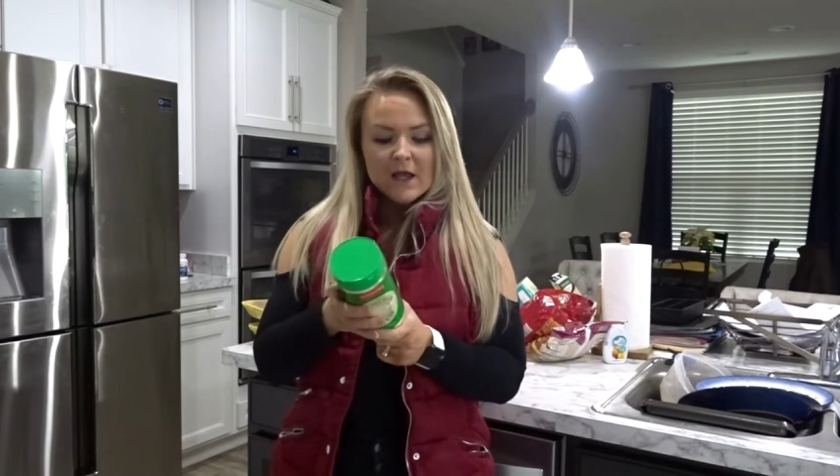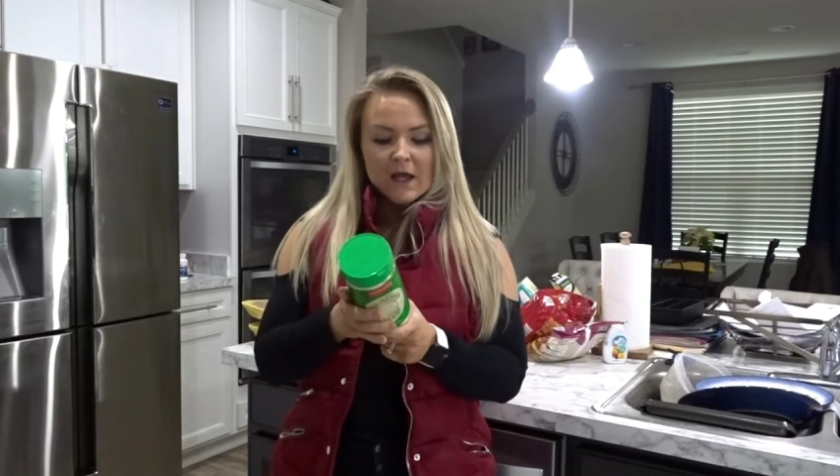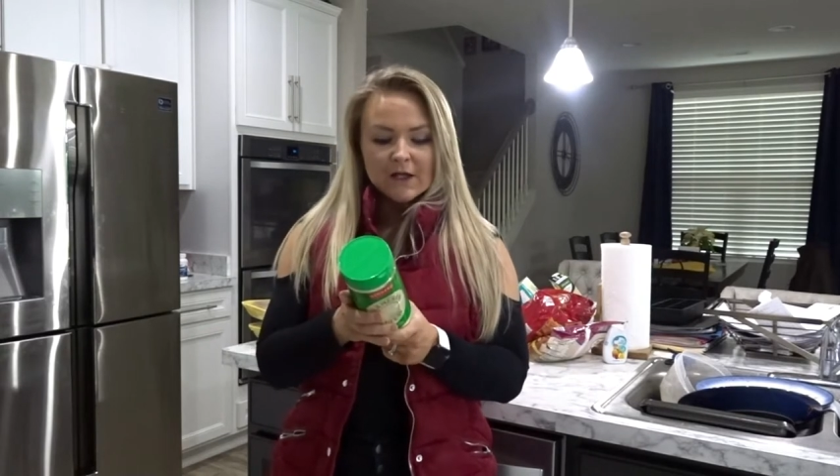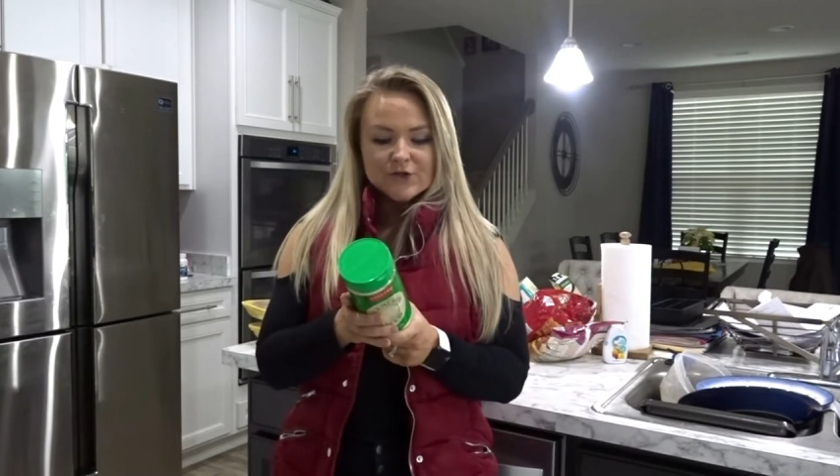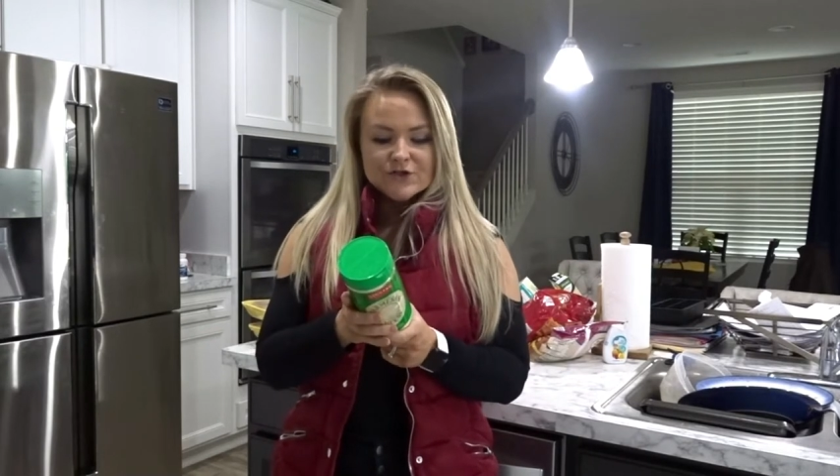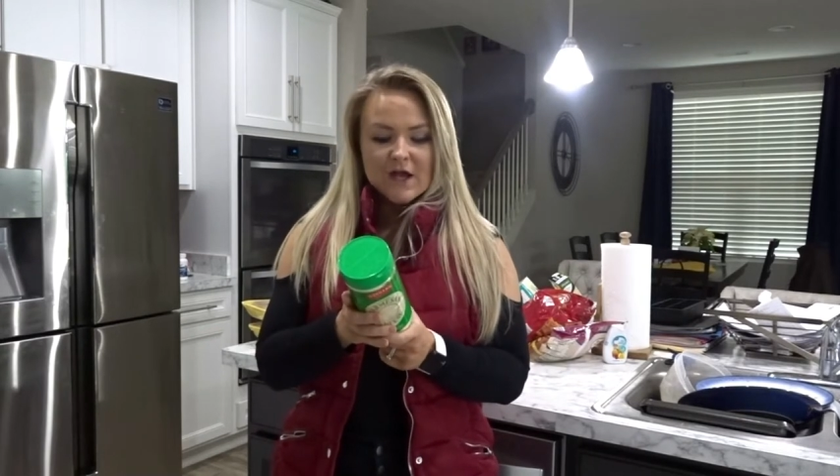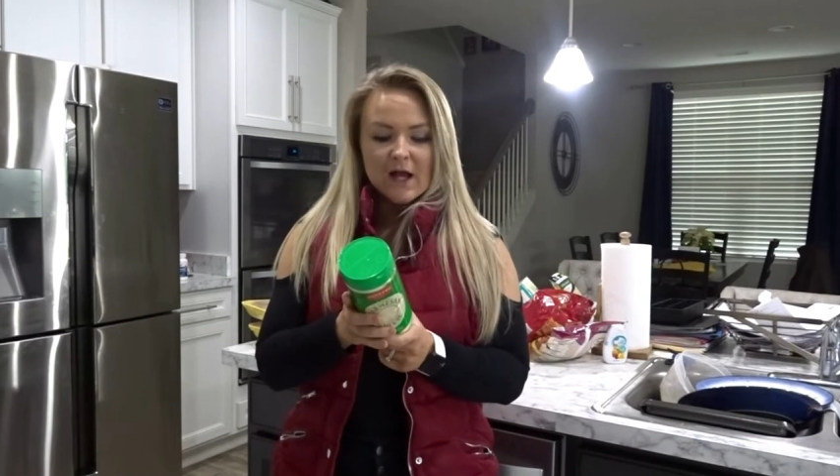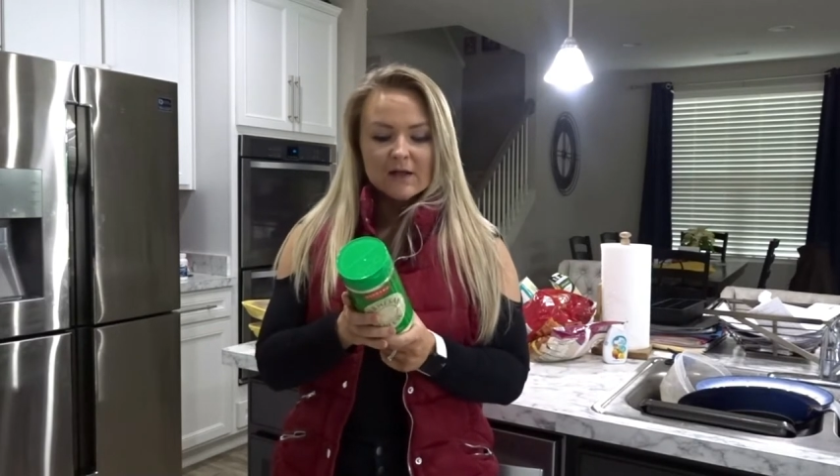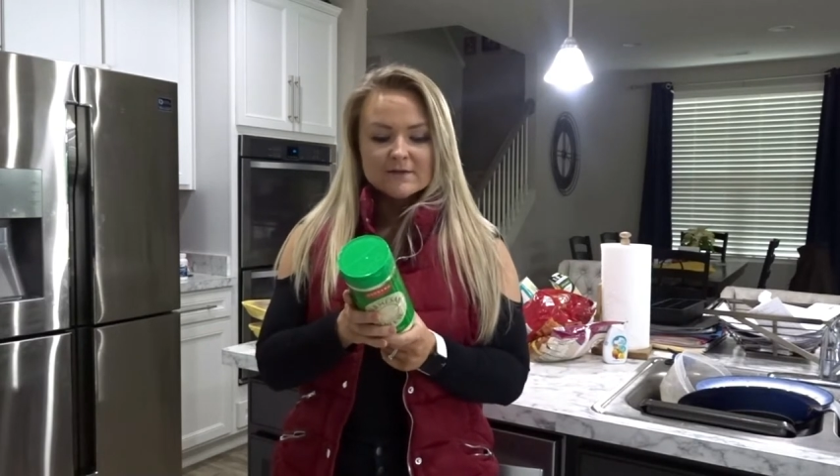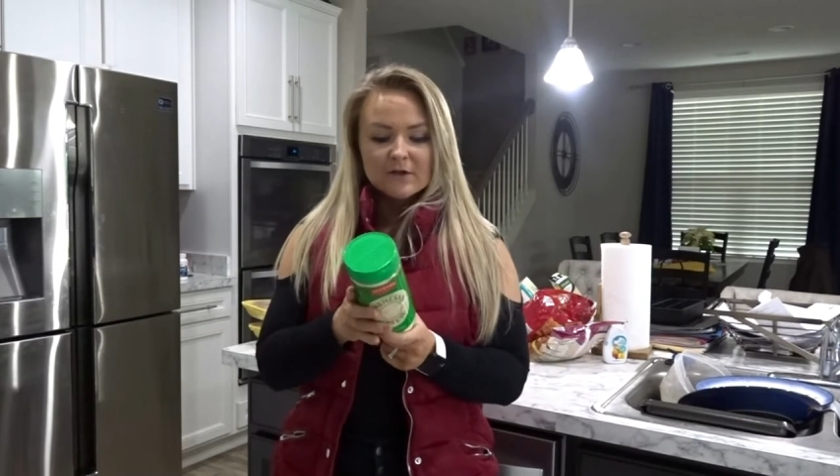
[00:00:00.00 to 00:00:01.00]
And it just
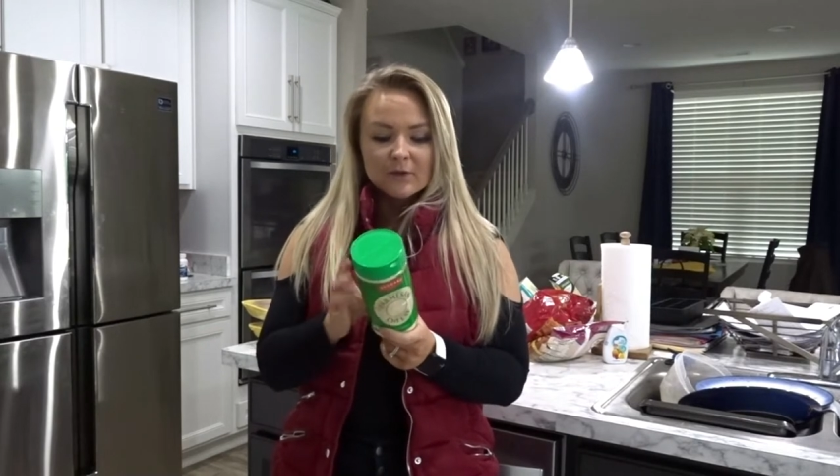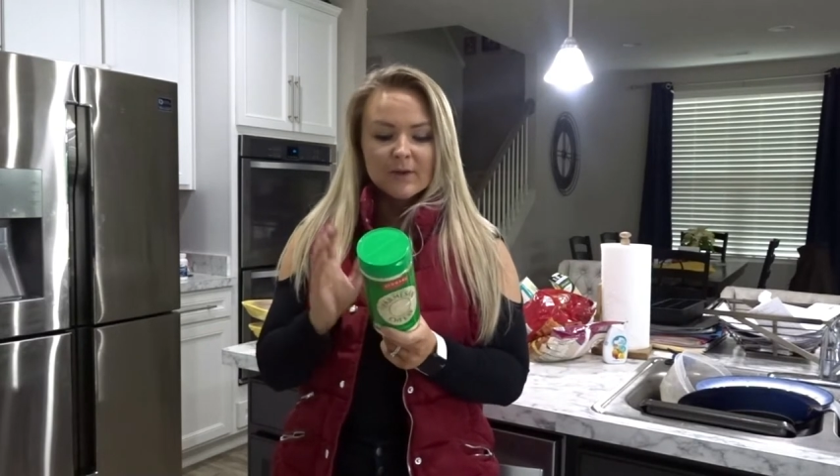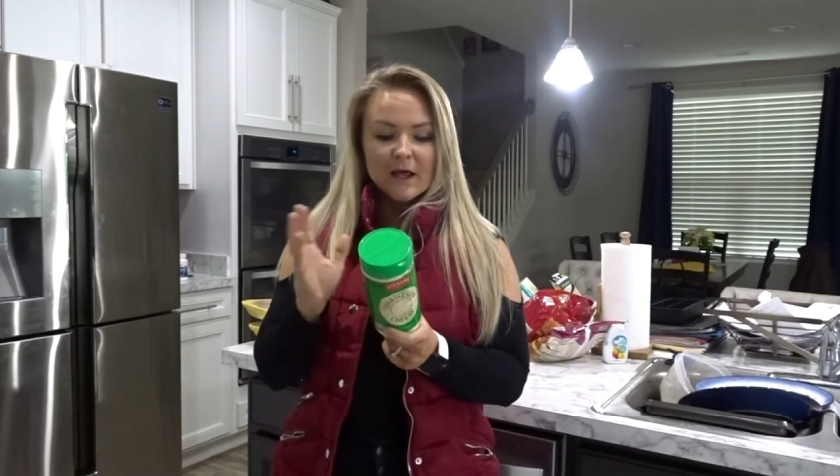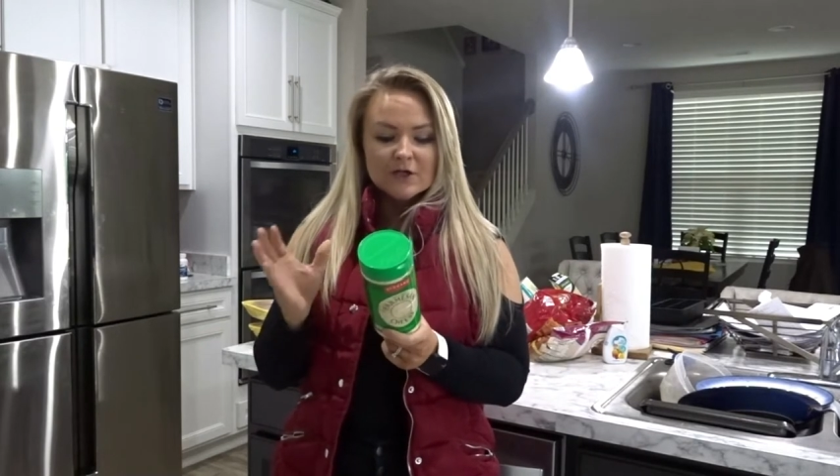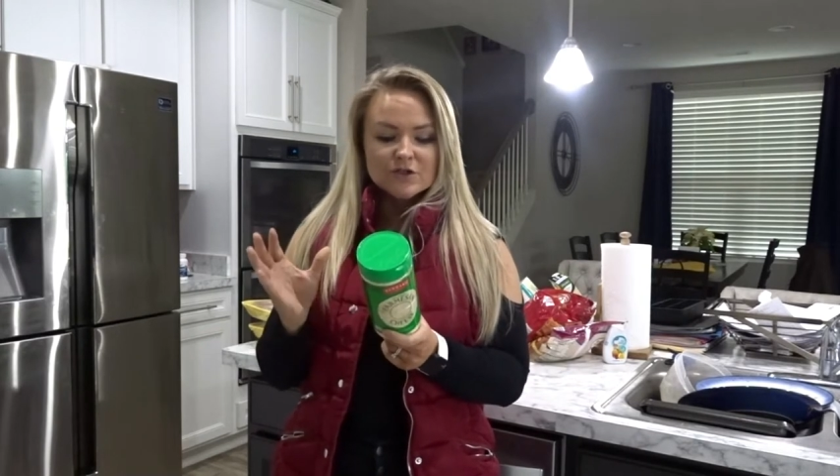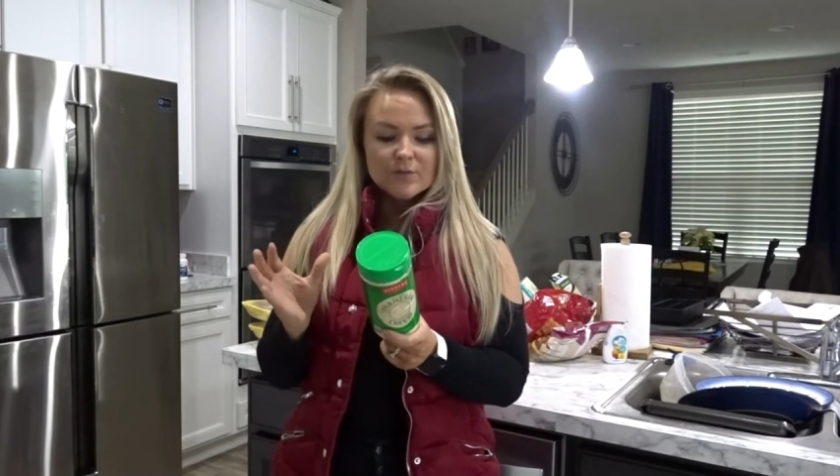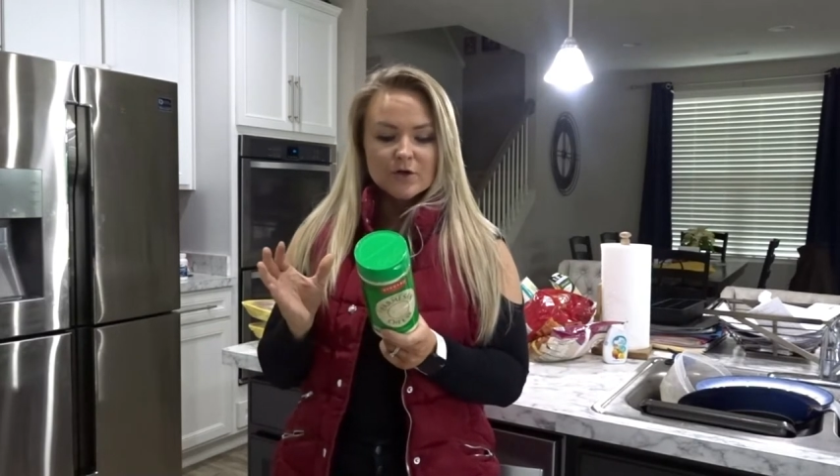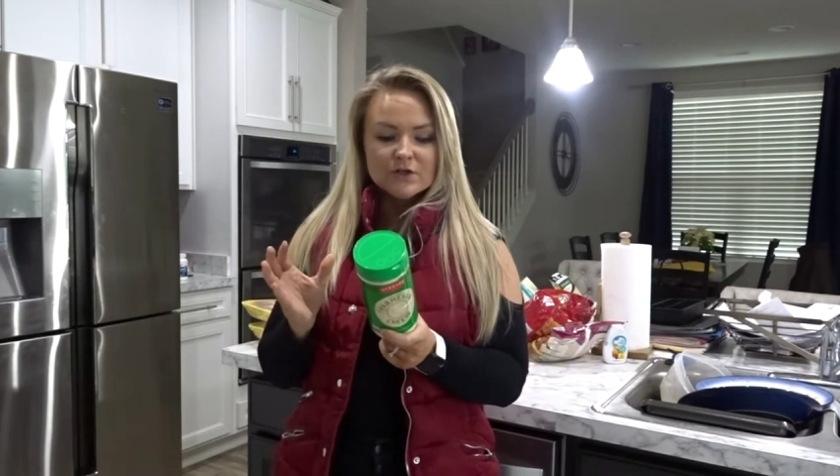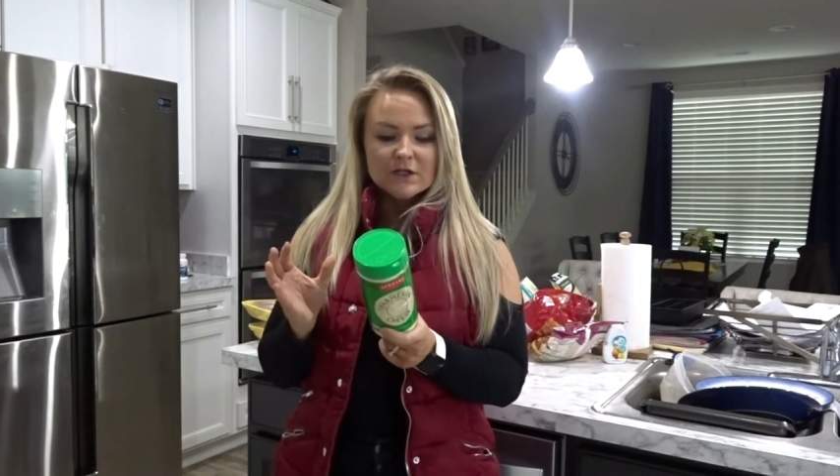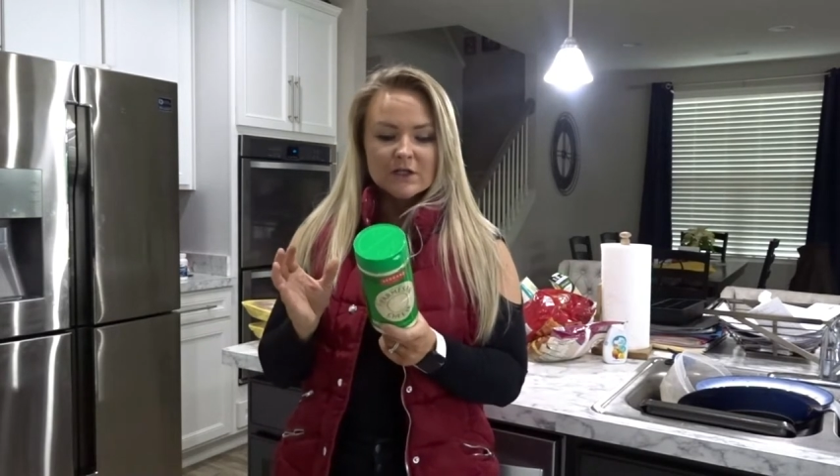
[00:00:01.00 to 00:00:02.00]
adds a little bit of extra
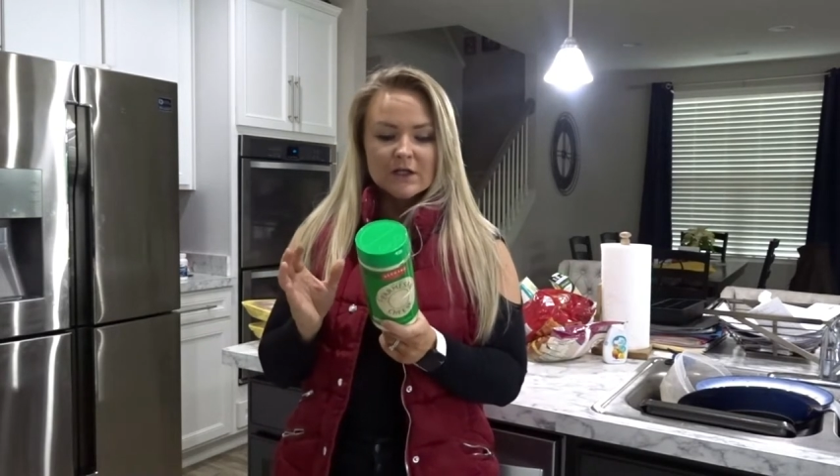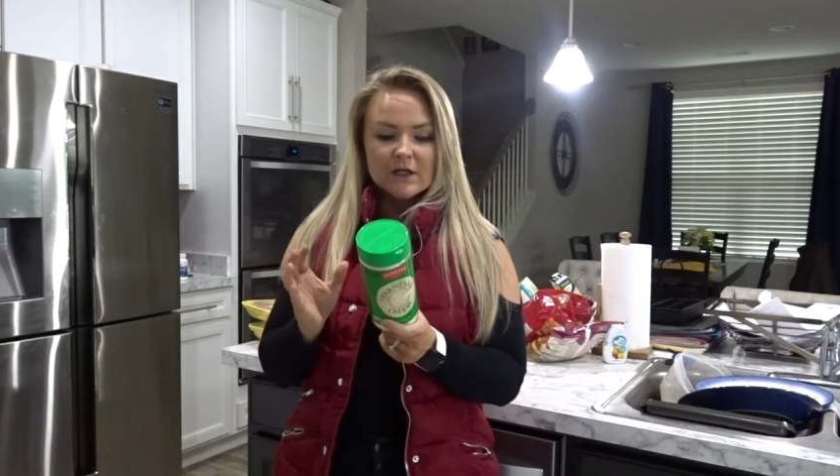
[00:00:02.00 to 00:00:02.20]
protein.